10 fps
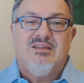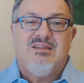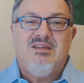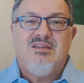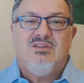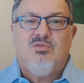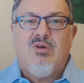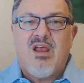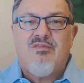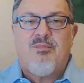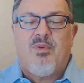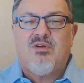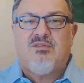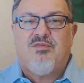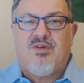The
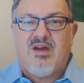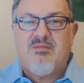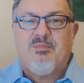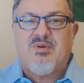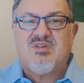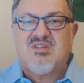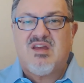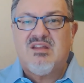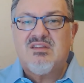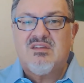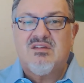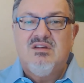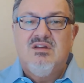12.5%